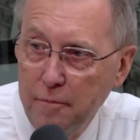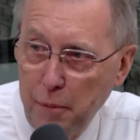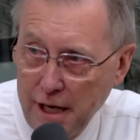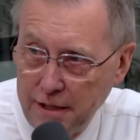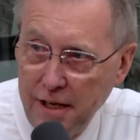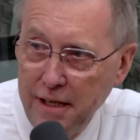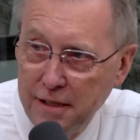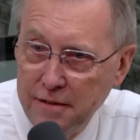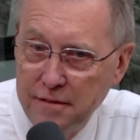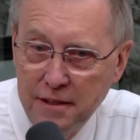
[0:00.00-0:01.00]
back
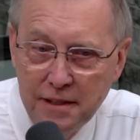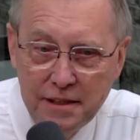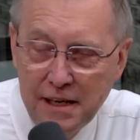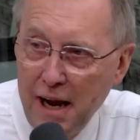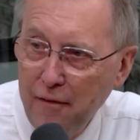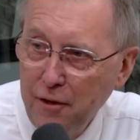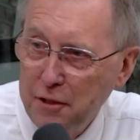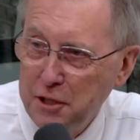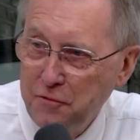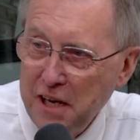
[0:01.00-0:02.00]
then, didn't have all
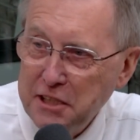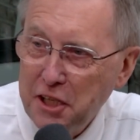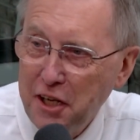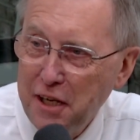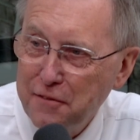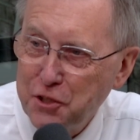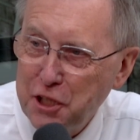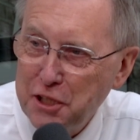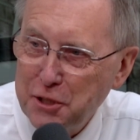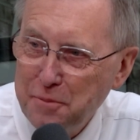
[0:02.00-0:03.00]
these fancy lift
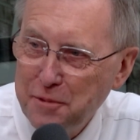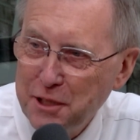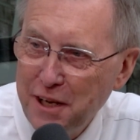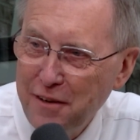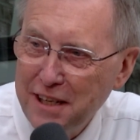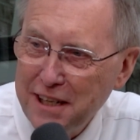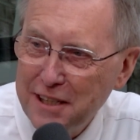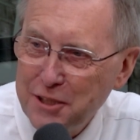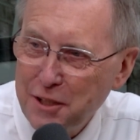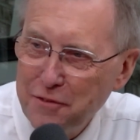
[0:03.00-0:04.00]
systems and all that kind
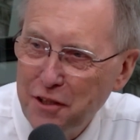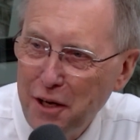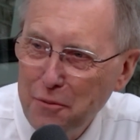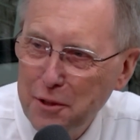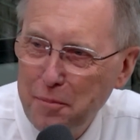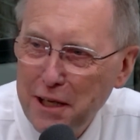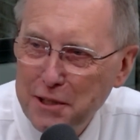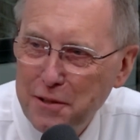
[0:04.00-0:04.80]
of stuff to load the patient.